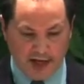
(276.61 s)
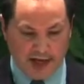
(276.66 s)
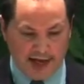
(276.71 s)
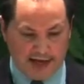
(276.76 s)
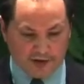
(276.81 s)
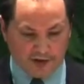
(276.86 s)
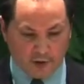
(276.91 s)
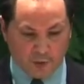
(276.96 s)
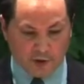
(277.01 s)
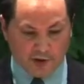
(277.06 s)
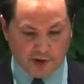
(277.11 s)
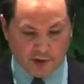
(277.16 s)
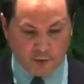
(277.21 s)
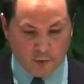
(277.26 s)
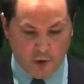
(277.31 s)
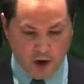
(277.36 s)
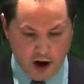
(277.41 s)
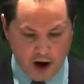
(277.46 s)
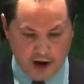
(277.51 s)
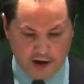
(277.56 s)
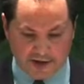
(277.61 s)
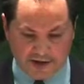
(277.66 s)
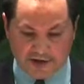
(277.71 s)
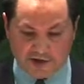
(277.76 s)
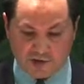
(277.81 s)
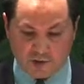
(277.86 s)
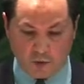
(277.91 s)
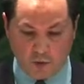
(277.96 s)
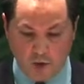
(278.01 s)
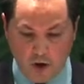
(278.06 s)
And the word walk
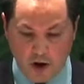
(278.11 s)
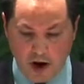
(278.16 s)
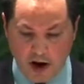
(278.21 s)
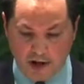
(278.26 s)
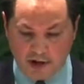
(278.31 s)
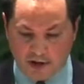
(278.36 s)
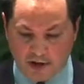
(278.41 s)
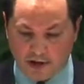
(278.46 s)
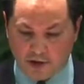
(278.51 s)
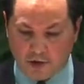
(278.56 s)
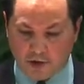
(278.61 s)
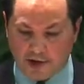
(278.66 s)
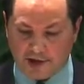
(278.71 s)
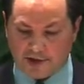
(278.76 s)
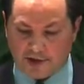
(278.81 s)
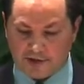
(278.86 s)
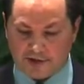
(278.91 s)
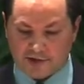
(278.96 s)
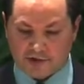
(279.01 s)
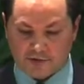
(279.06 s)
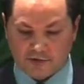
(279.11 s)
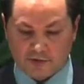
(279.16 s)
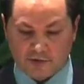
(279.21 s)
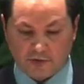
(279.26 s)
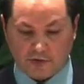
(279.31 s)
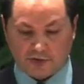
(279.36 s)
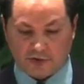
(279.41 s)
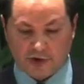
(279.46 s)
says, walk according to this rule.